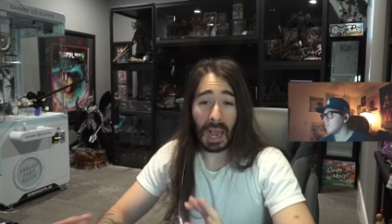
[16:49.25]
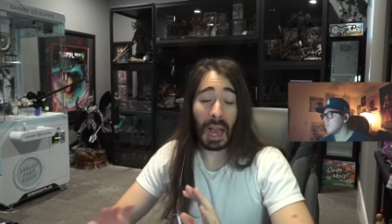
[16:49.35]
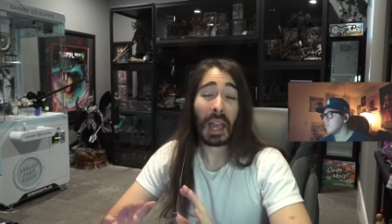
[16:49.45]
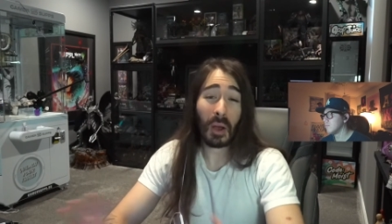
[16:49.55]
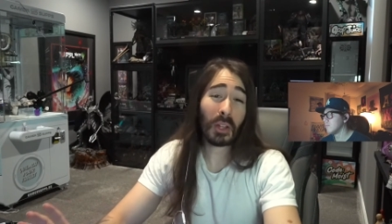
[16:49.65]

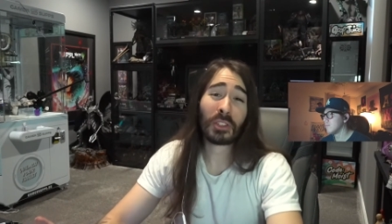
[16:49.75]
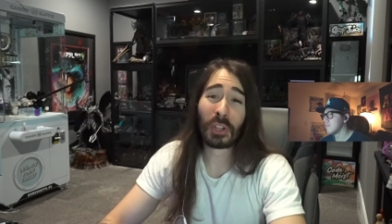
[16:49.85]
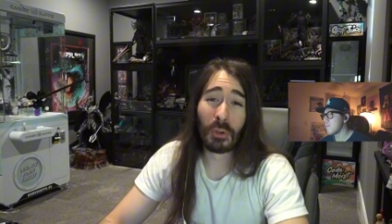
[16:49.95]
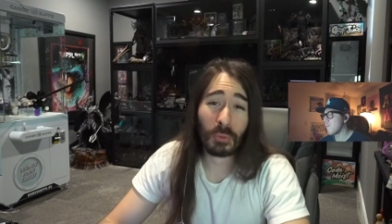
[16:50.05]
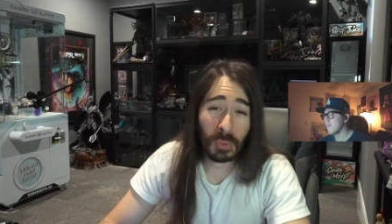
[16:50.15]
I
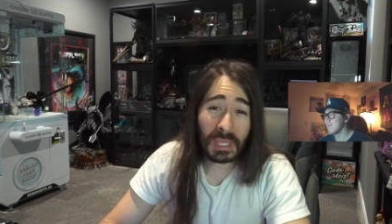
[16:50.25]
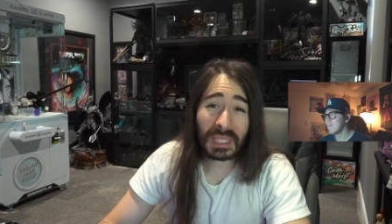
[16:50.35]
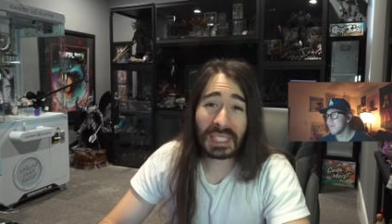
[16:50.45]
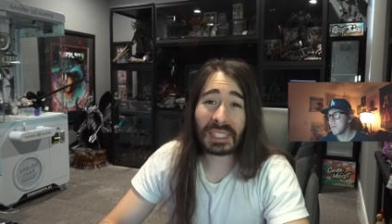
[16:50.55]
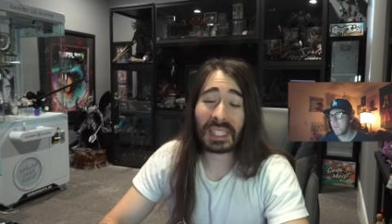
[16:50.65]
also
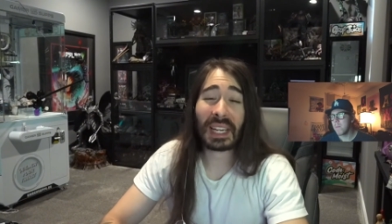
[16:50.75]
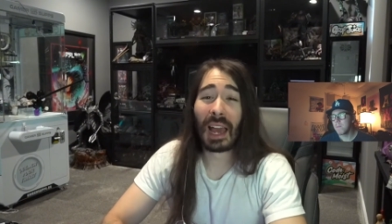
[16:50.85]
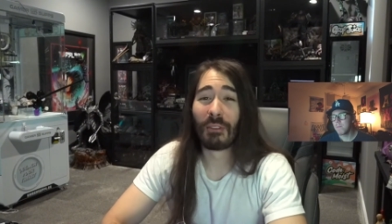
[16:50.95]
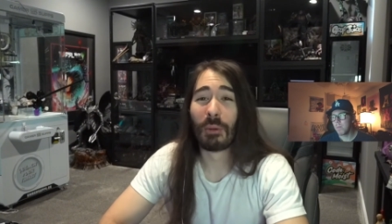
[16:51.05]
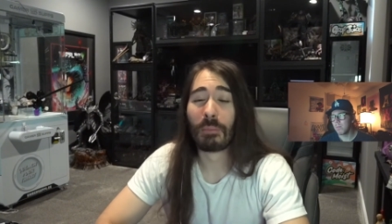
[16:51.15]
really did
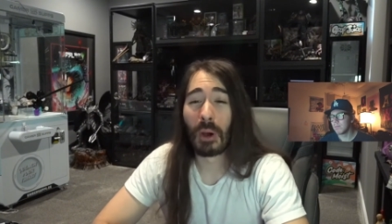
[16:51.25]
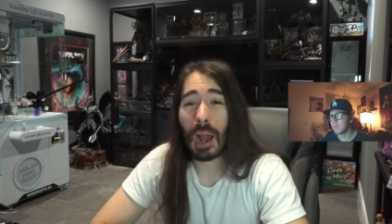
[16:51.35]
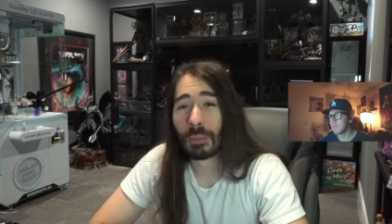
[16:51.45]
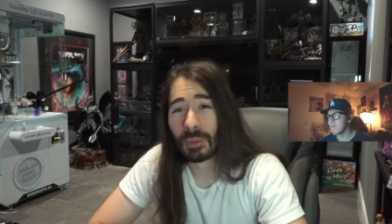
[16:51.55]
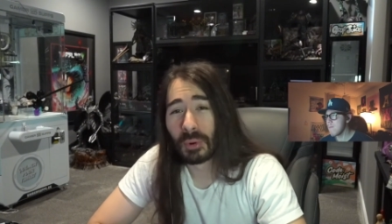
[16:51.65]
have a
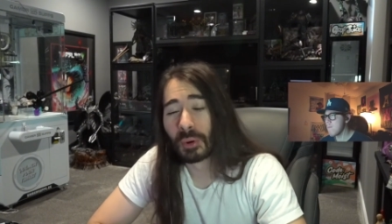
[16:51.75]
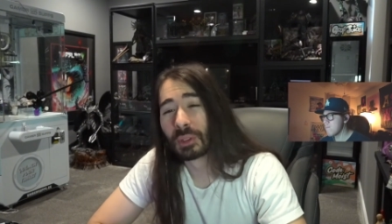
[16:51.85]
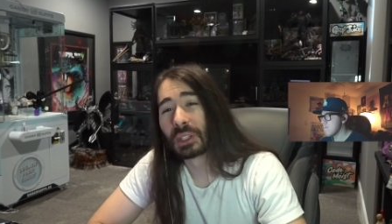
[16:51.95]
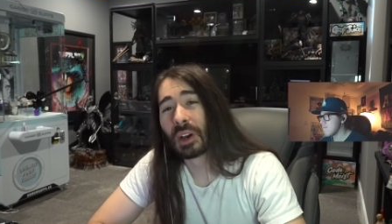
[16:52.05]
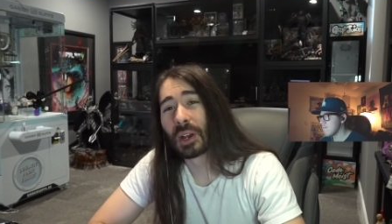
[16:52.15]
problem
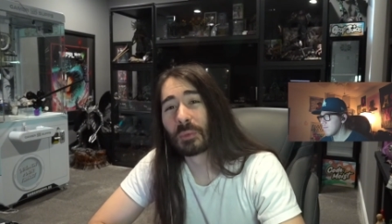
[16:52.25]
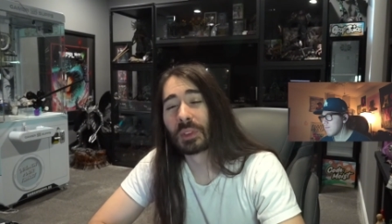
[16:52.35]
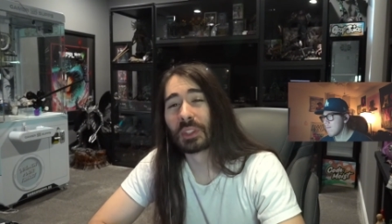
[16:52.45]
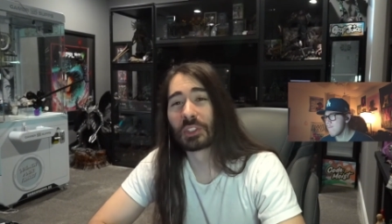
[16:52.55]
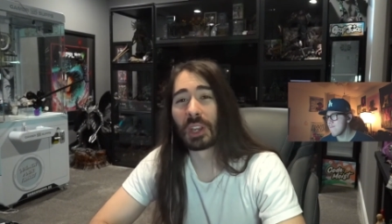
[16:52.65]
early on
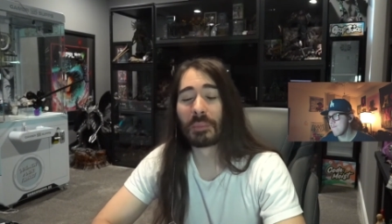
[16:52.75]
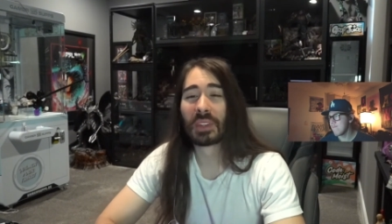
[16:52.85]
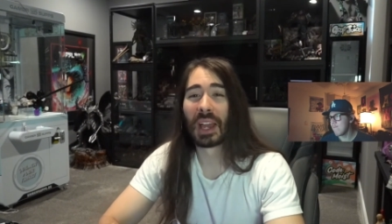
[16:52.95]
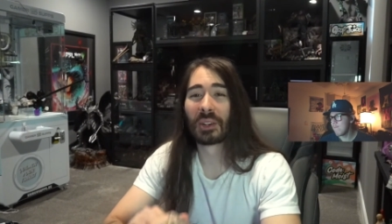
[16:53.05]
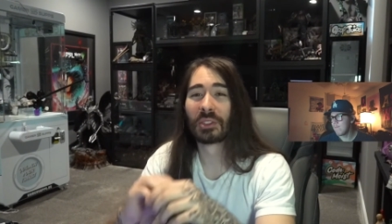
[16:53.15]
with the
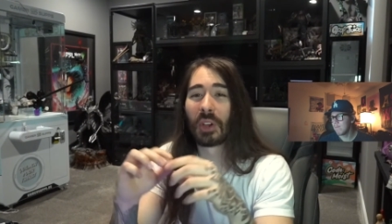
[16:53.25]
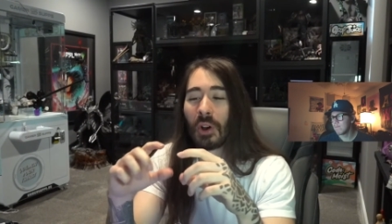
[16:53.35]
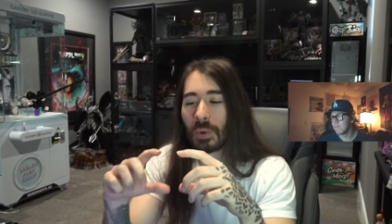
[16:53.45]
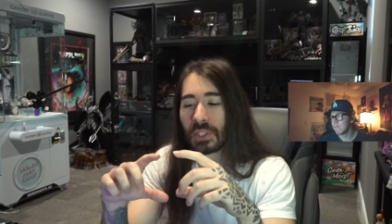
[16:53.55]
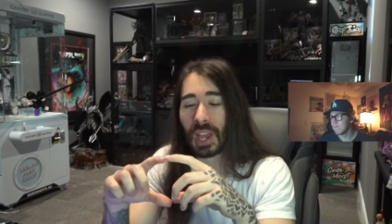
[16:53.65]
subtitles
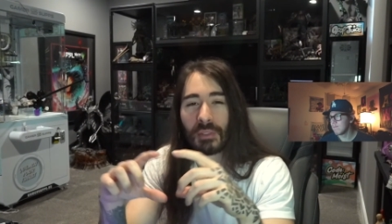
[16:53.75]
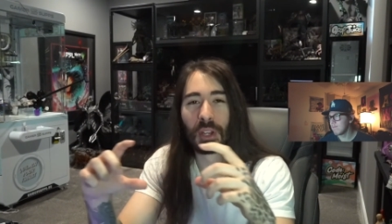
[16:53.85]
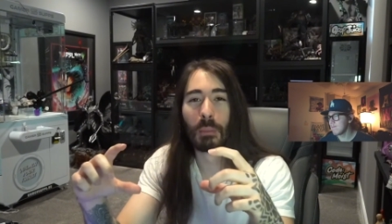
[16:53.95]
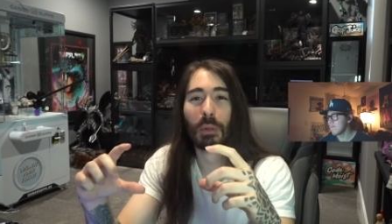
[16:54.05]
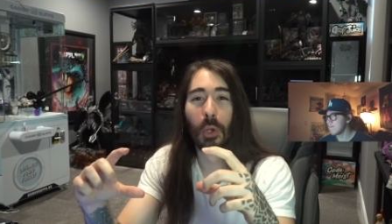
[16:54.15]
always
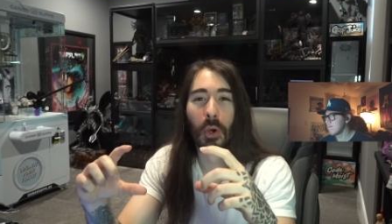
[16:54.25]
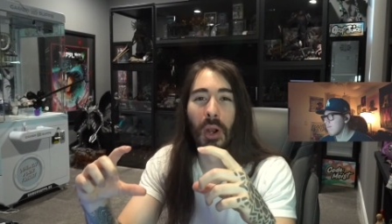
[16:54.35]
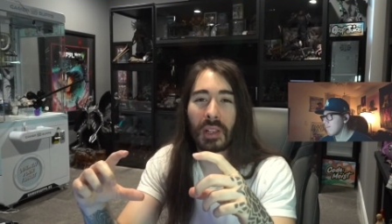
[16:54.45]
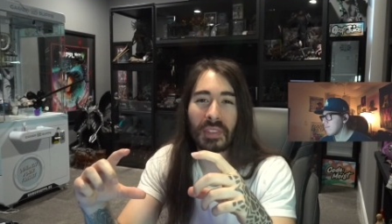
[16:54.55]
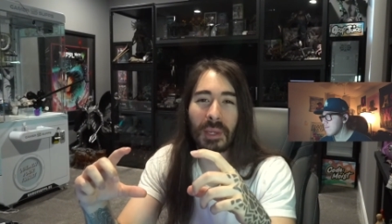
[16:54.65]
having a blur
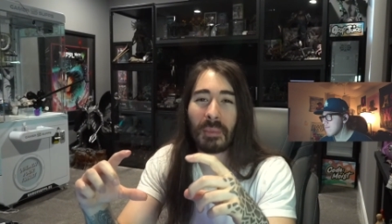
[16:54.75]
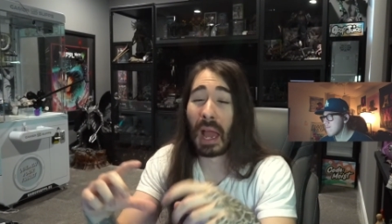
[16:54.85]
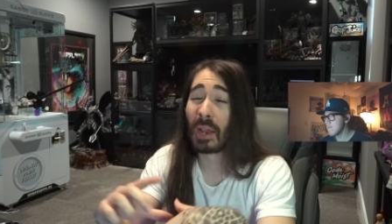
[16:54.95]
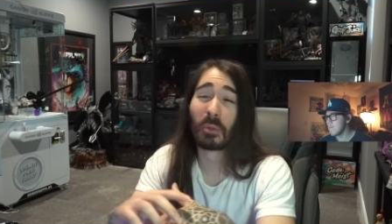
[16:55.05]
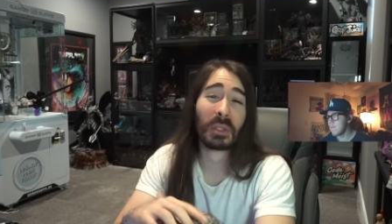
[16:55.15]
on them.
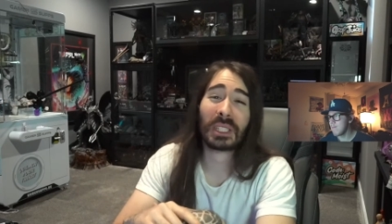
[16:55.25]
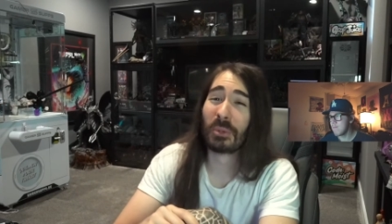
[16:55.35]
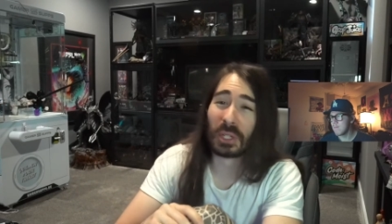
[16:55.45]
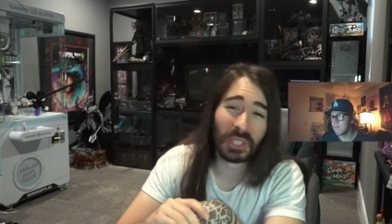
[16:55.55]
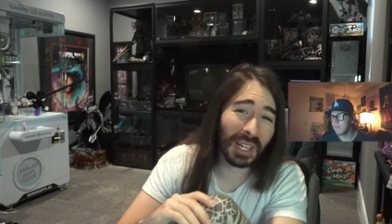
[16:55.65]
I really
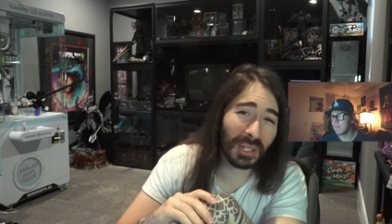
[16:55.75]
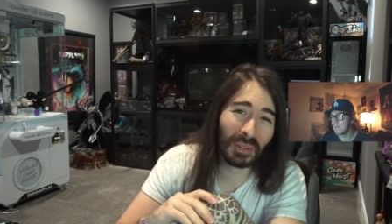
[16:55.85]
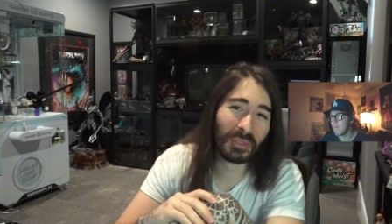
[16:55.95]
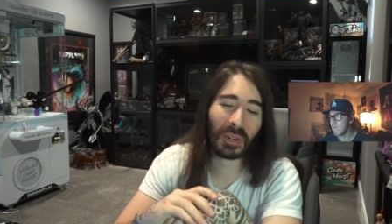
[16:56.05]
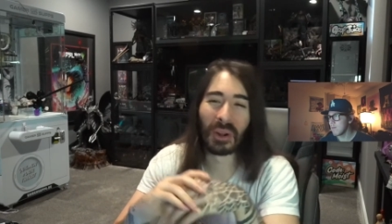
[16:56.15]
wish I
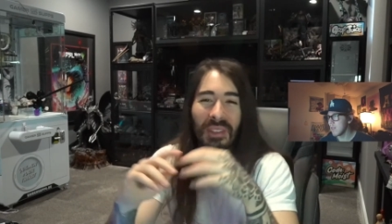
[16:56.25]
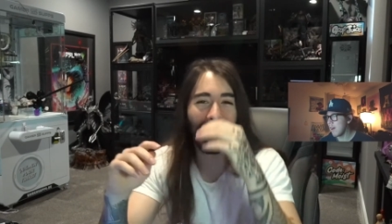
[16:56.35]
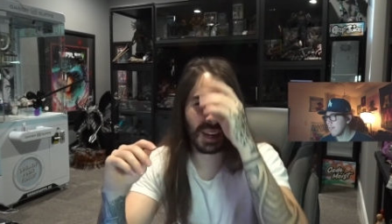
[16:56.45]
could have turned that